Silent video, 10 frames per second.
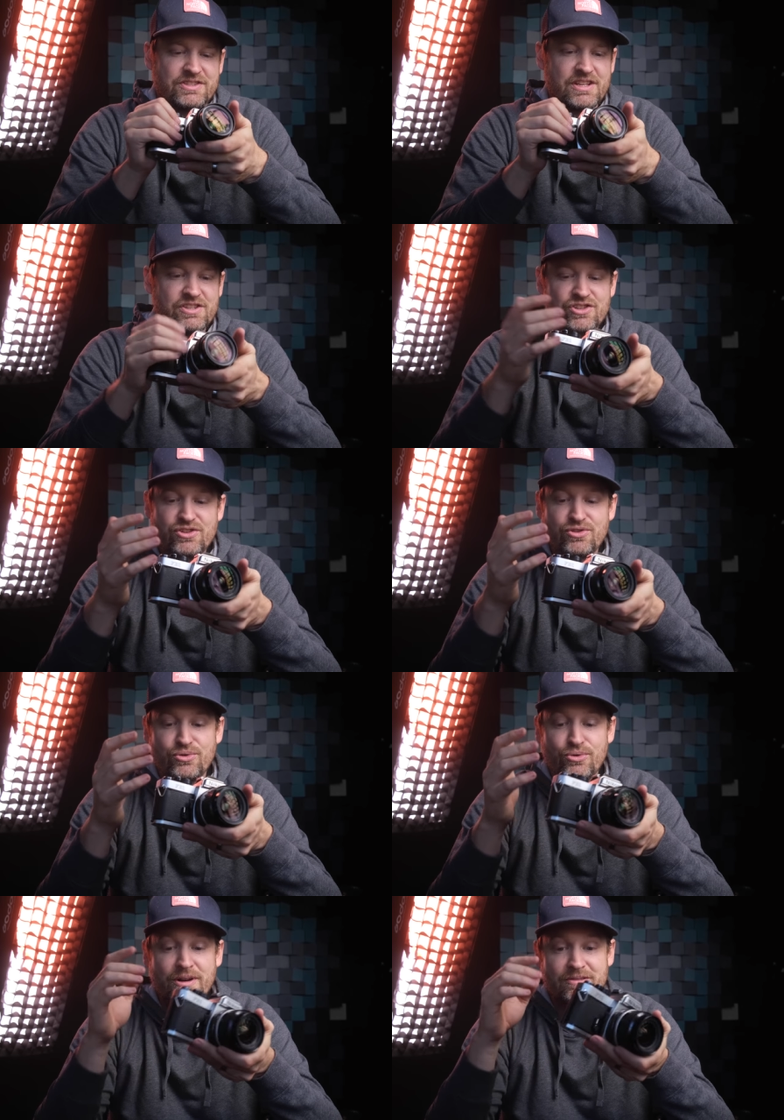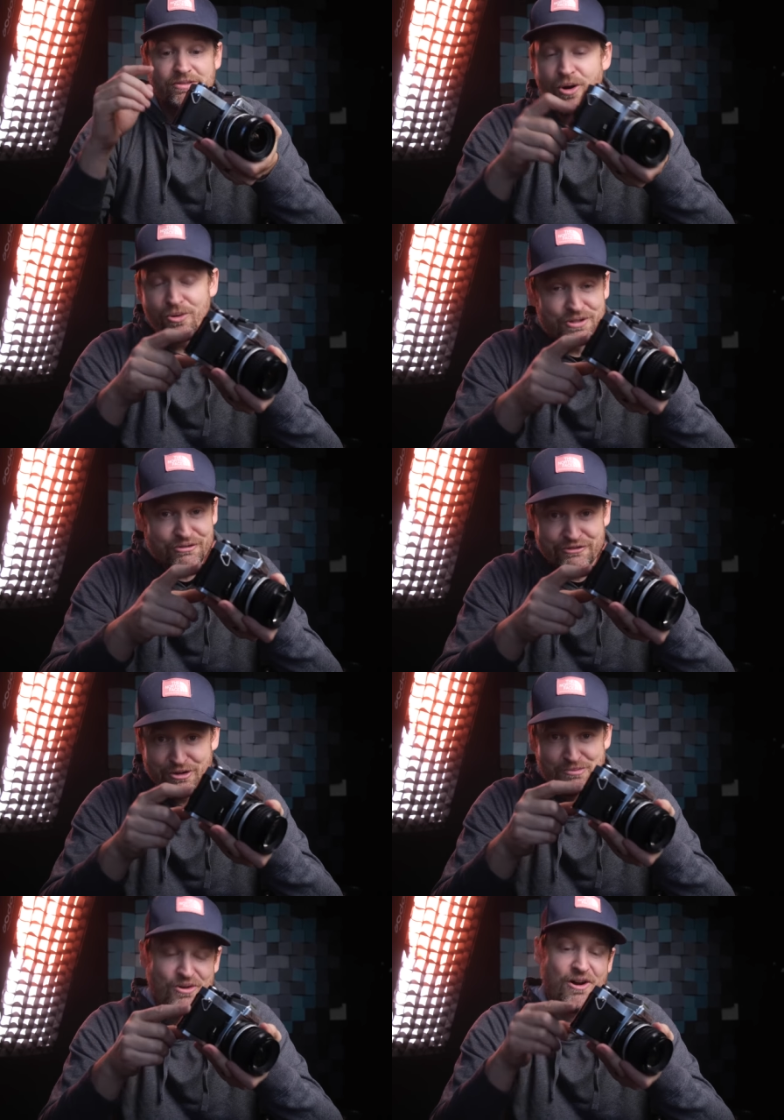Did you load your
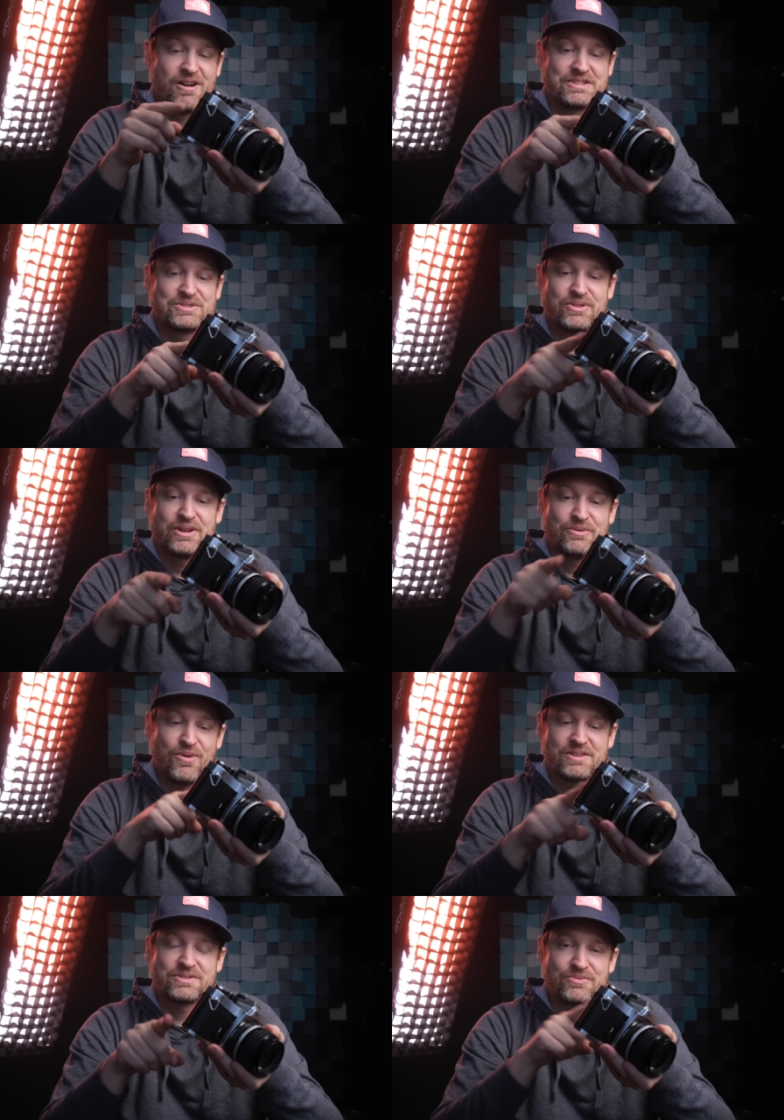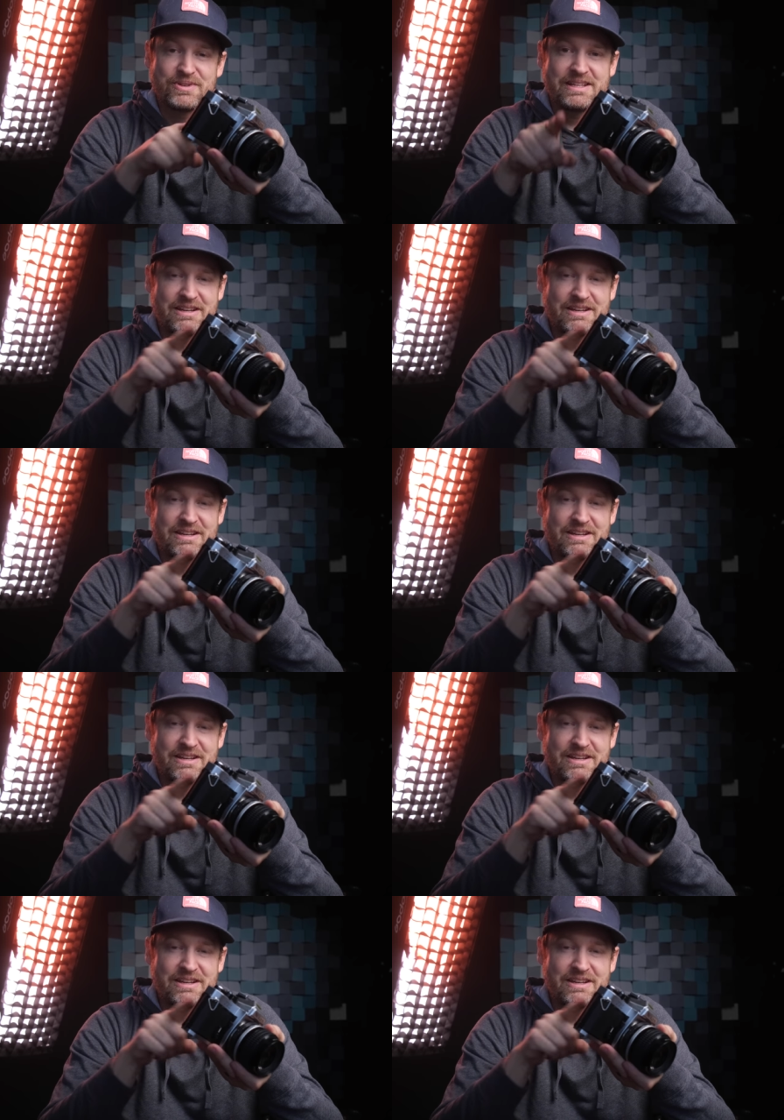film wrong so that it wasn't really